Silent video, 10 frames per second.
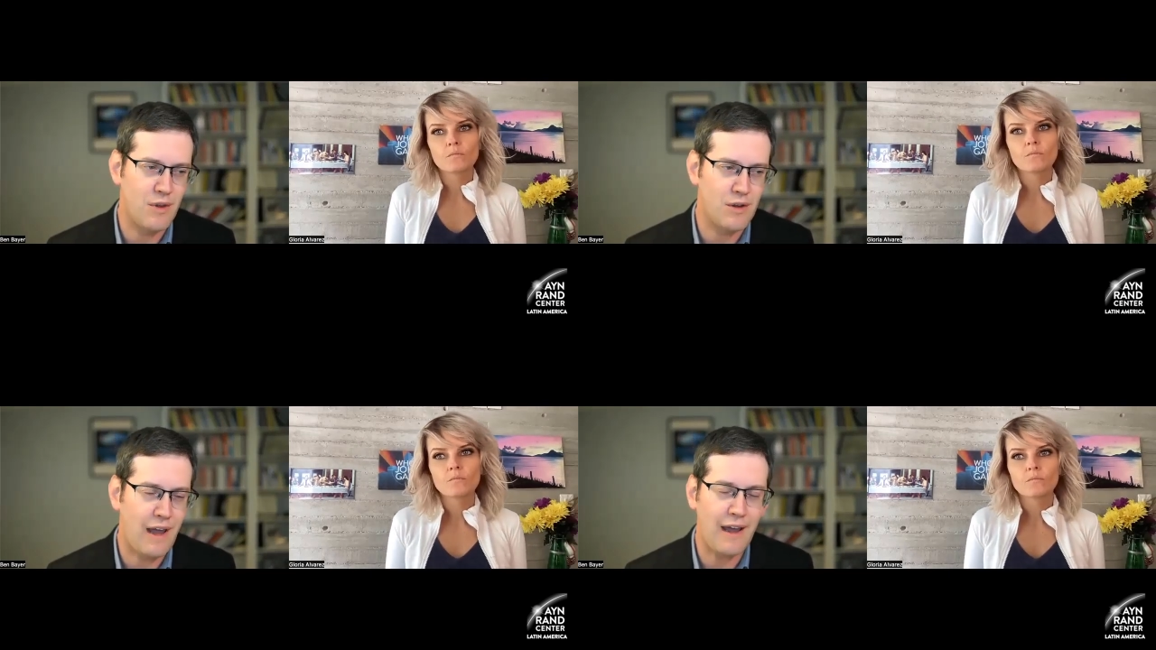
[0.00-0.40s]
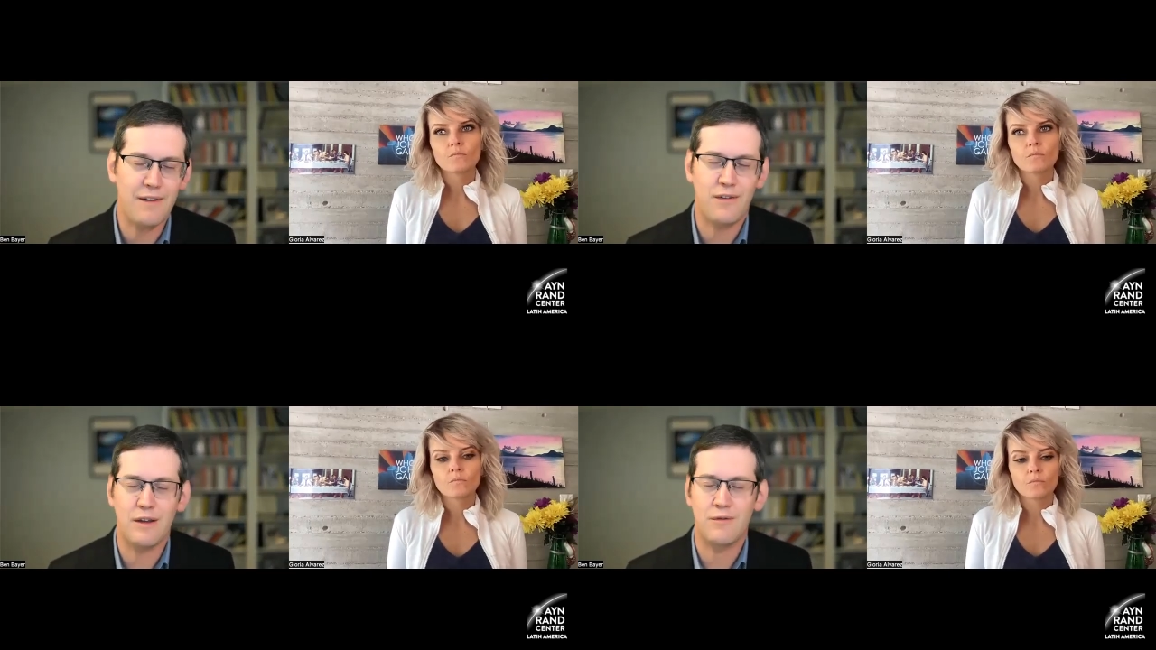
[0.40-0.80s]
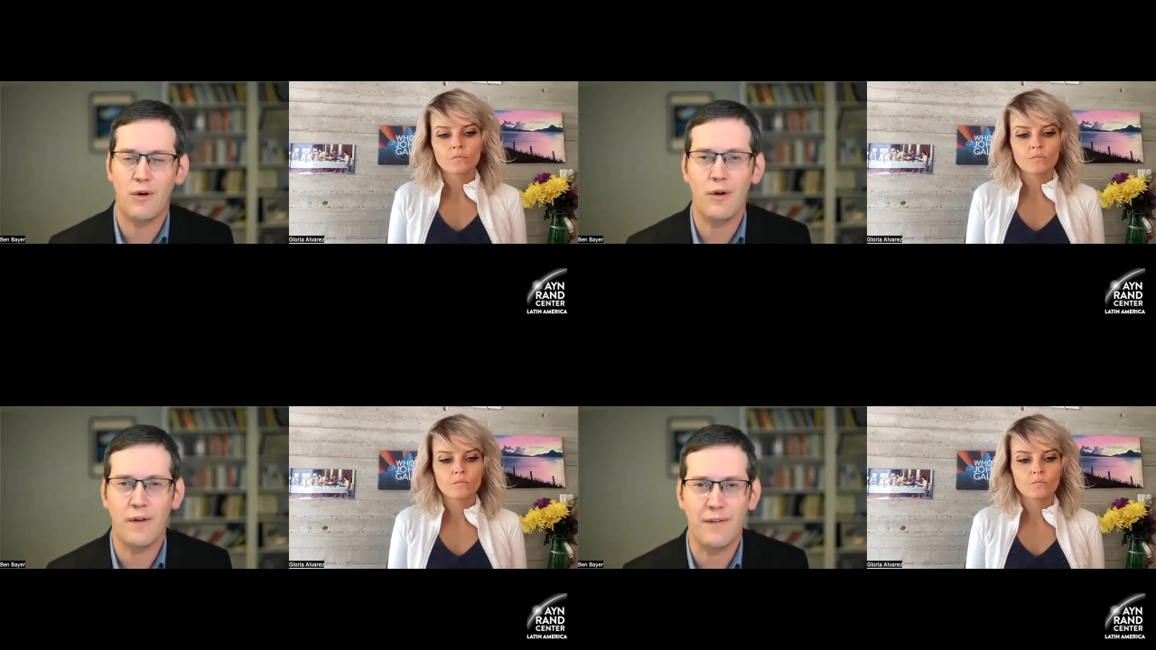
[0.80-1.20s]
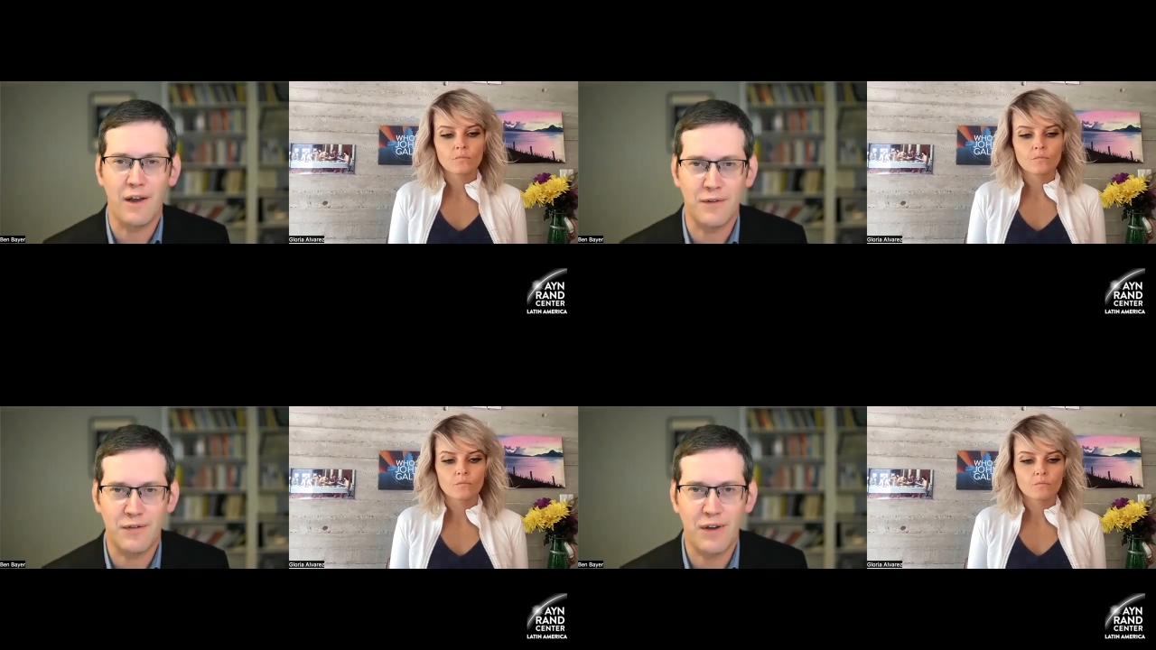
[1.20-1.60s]
Speaker 1: case they've heard on the
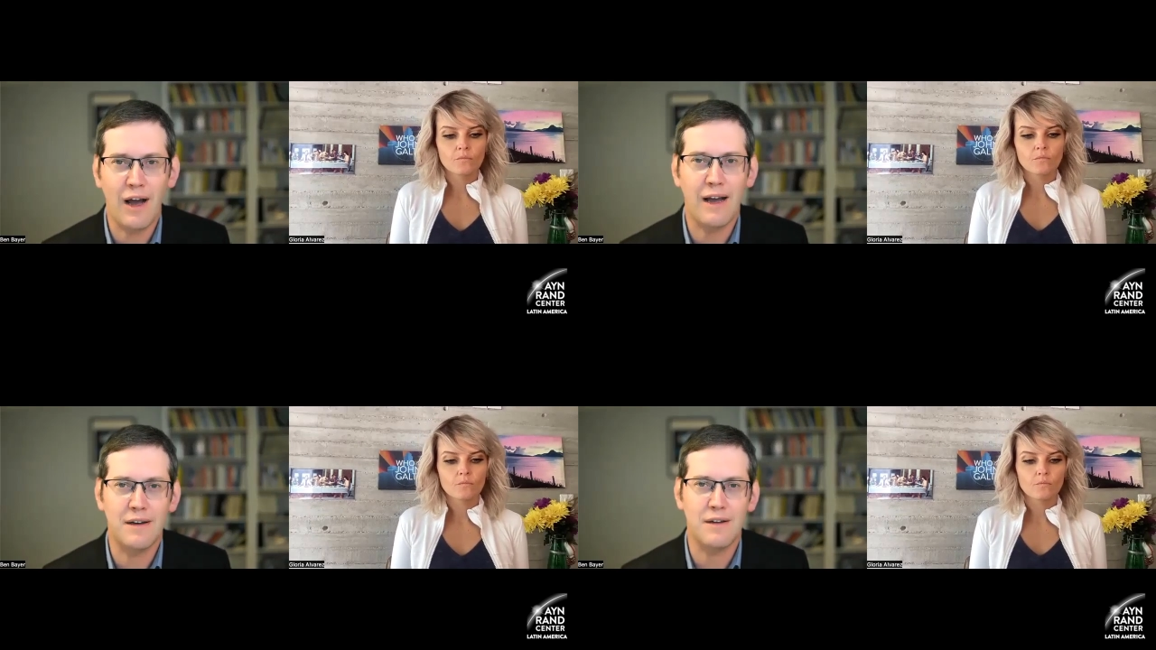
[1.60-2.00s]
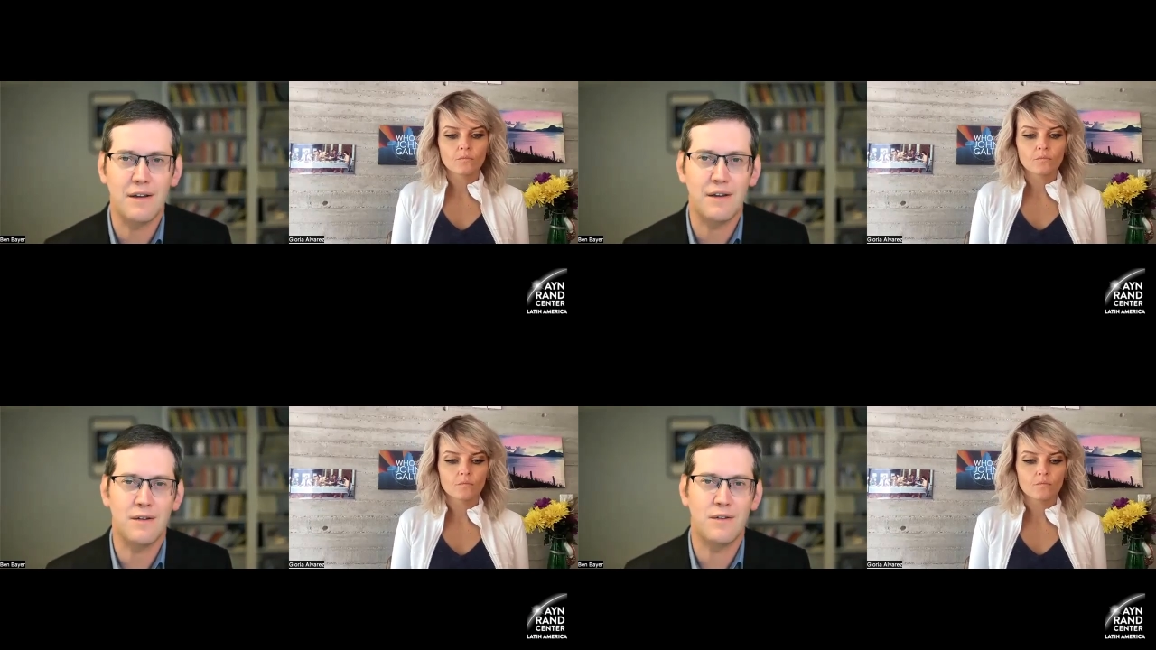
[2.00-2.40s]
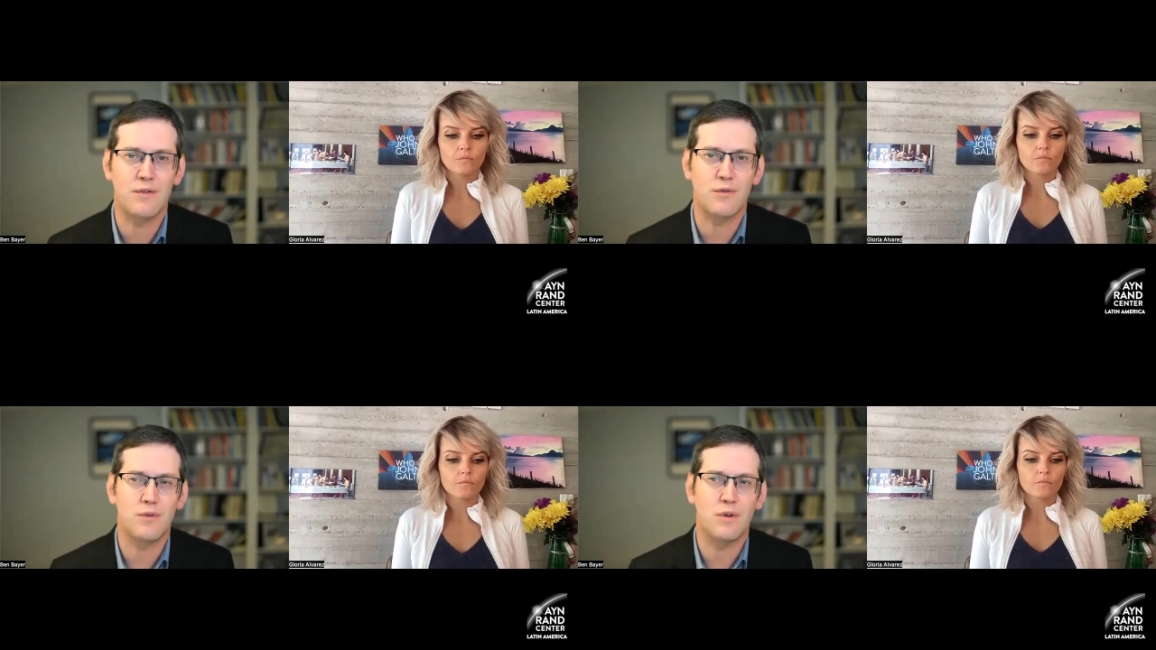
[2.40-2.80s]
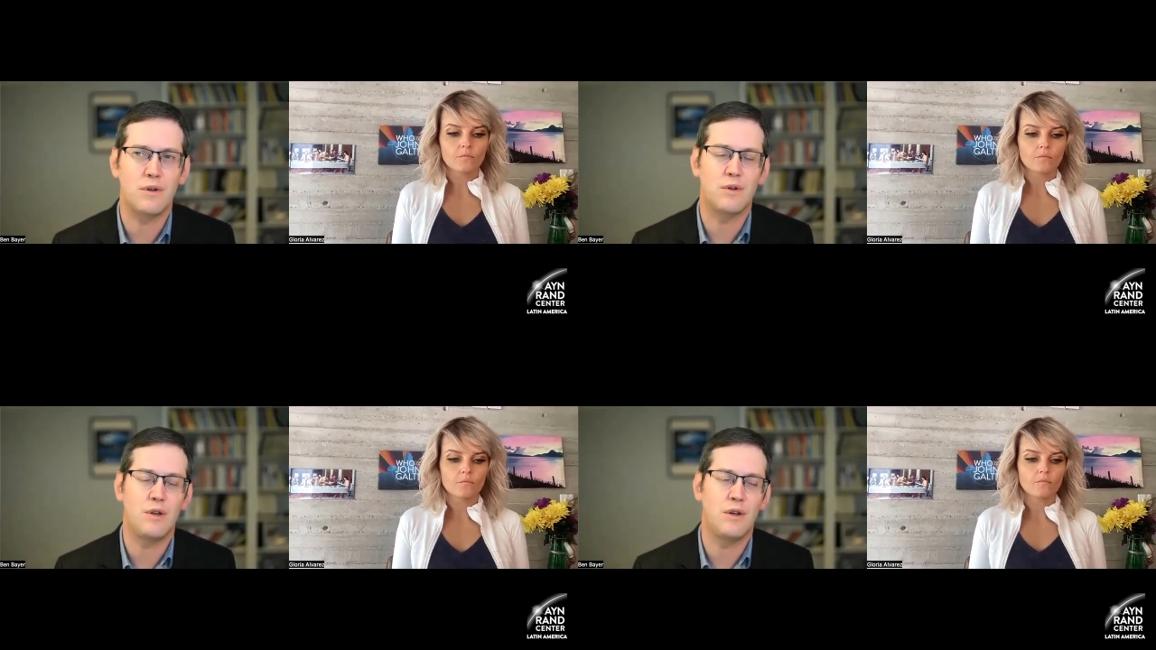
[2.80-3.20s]
other side is
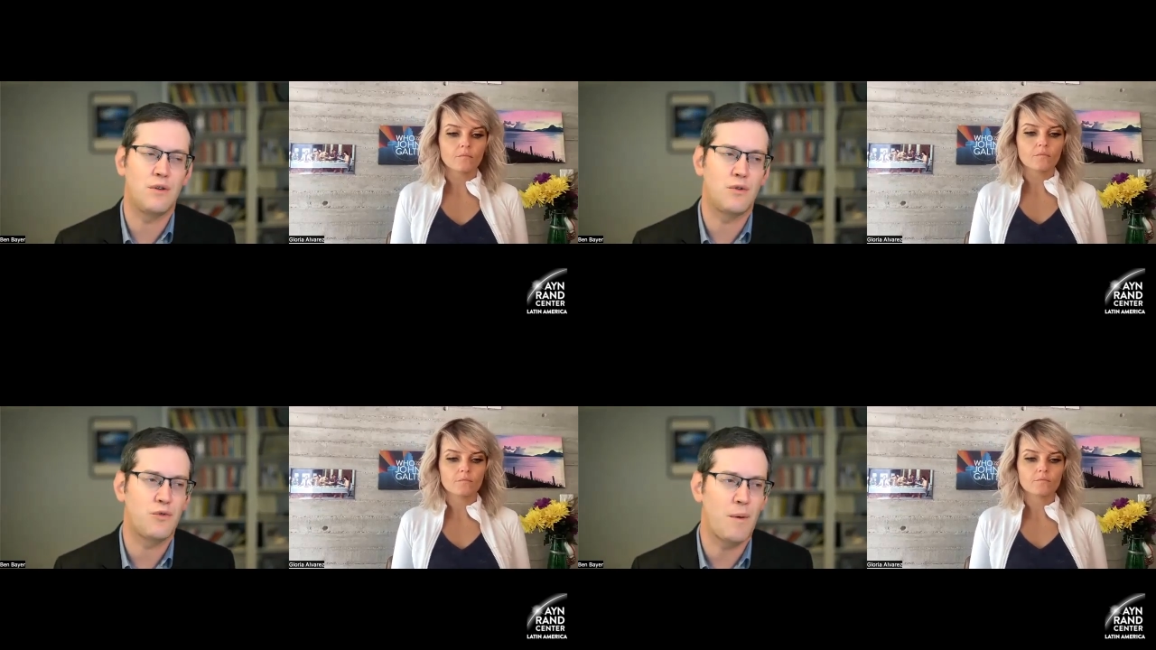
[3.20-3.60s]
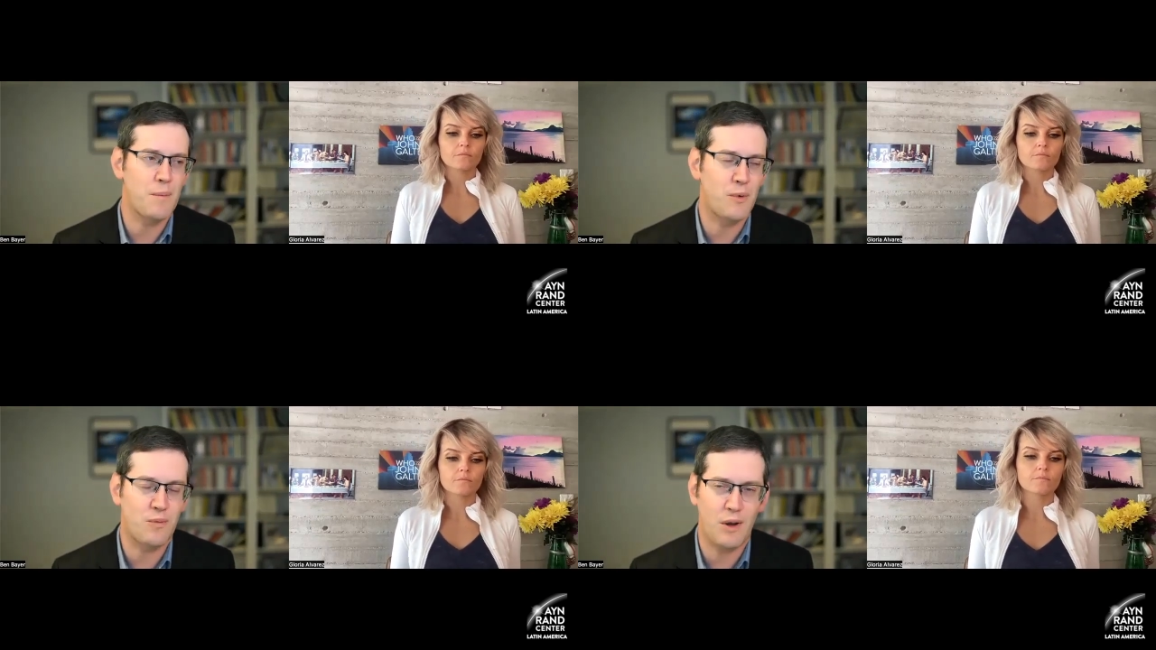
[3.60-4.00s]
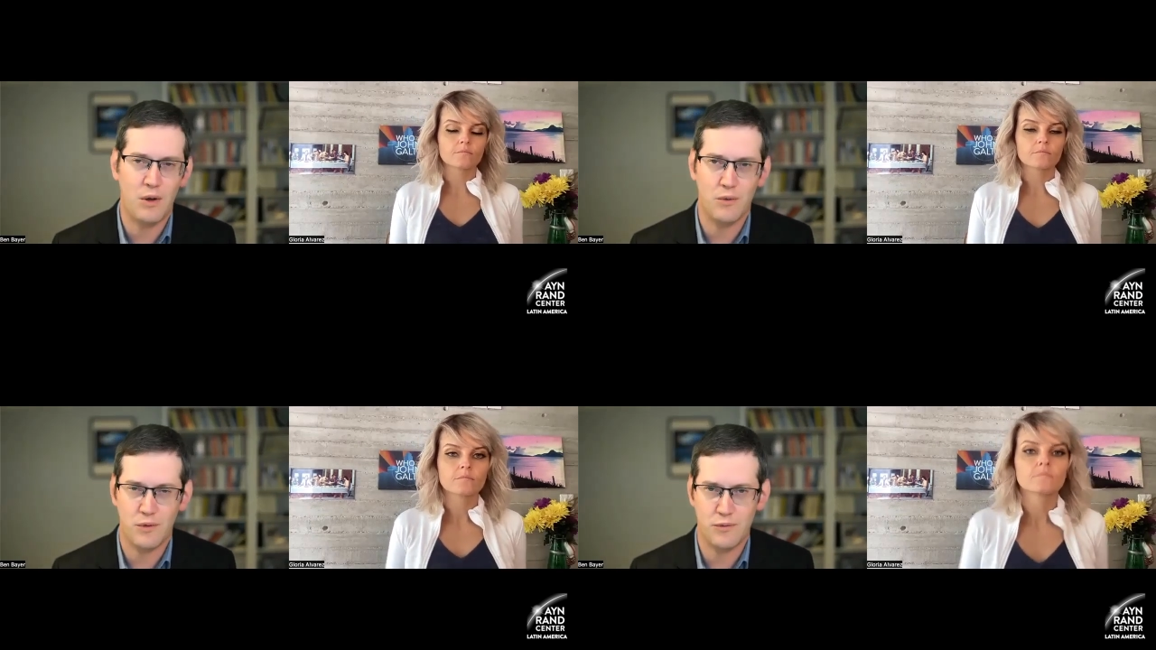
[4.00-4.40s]
is from the perspective of